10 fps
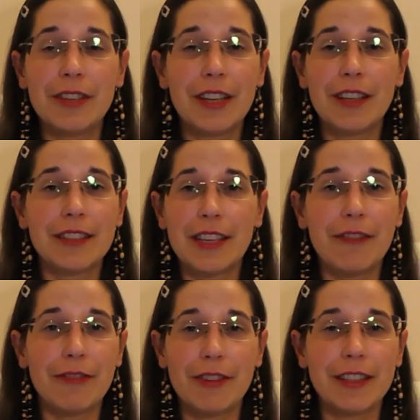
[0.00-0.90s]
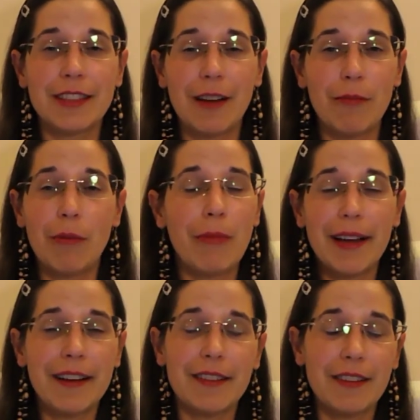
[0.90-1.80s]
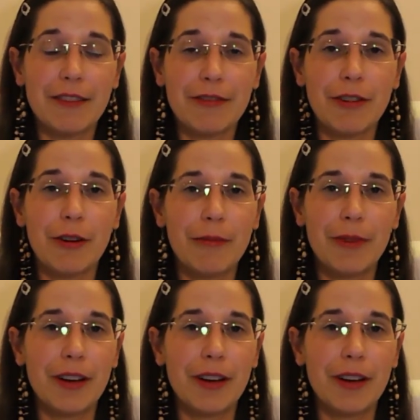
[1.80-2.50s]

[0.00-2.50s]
say, for example, Michael from